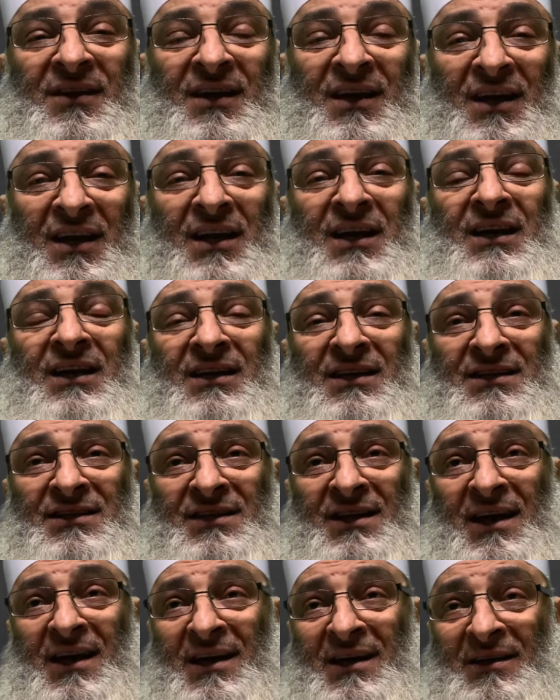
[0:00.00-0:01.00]
He is
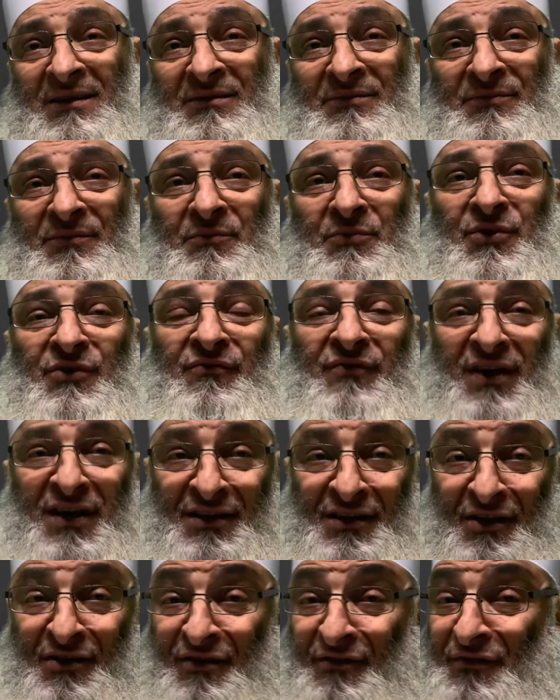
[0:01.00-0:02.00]
the
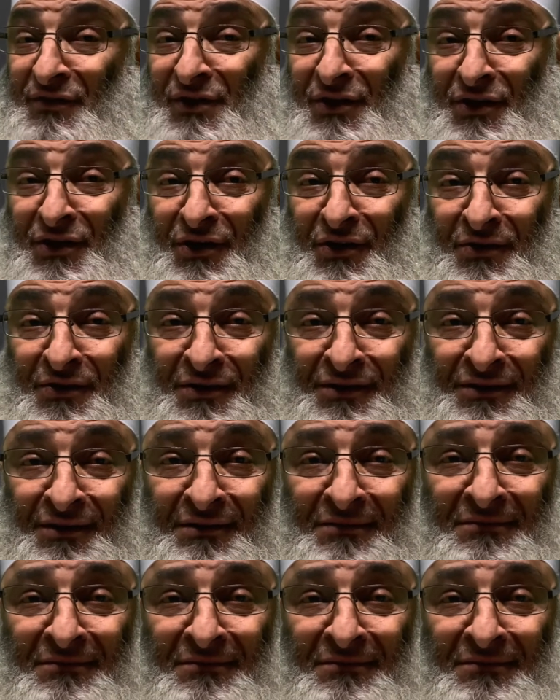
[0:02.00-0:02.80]
provider of security